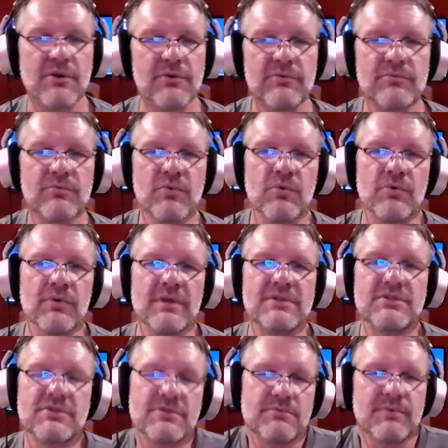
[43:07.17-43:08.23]
rule.
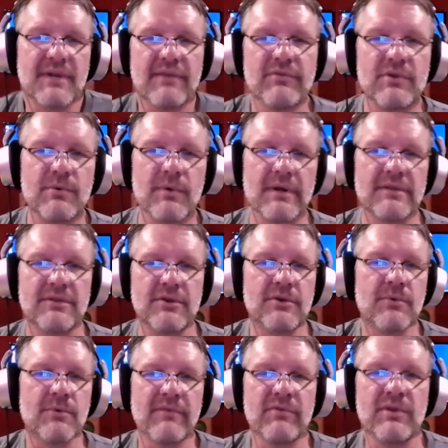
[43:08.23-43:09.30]
It's just whatever you want to
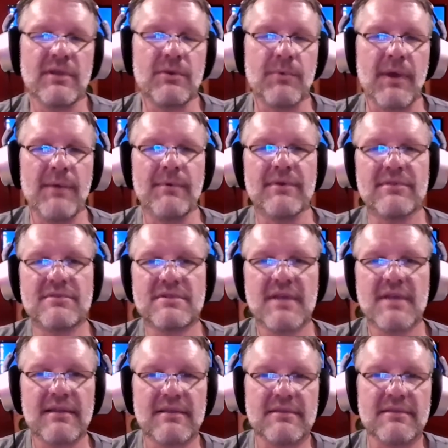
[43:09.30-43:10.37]
do, whatever you can get away with is
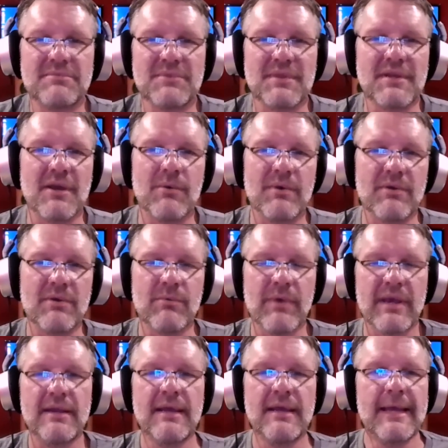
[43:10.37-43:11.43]
kind of the going
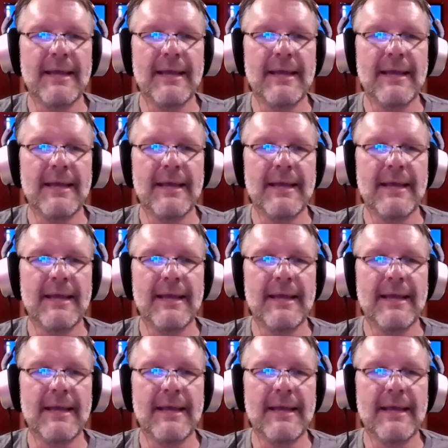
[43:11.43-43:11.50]
rate.